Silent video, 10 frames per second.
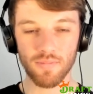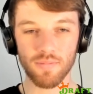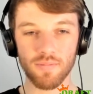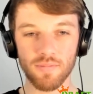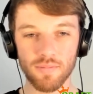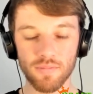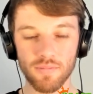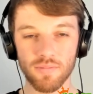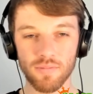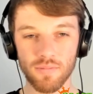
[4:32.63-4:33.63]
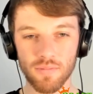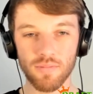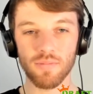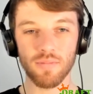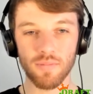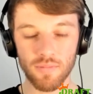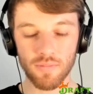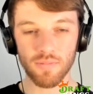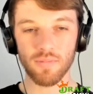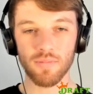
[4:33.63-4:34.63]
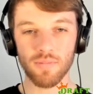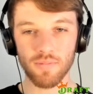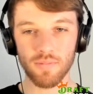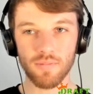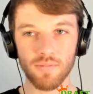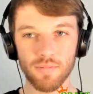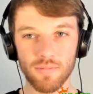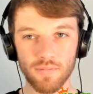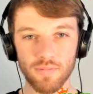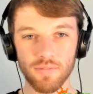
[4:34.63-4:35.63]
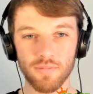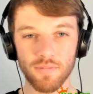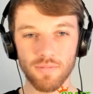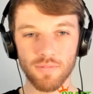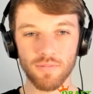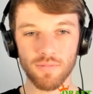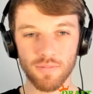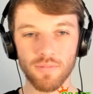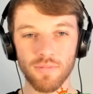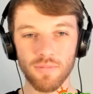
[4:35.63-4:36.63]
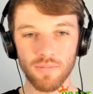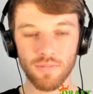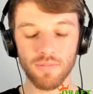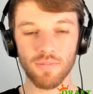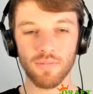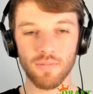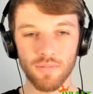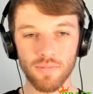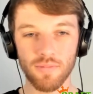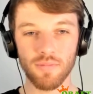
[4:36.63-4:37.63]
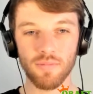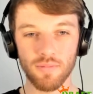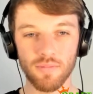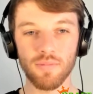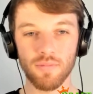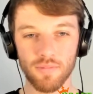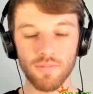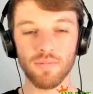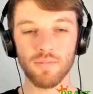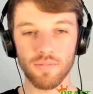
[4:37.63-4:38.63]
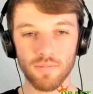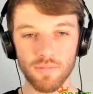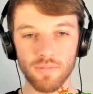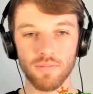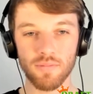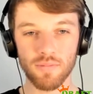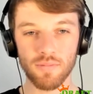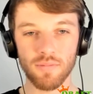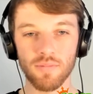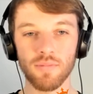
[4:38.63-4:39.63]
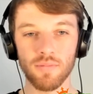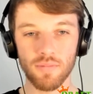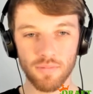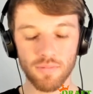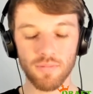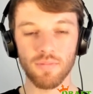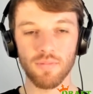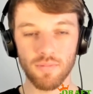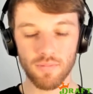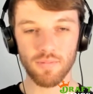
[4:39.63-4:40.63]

(not speaking)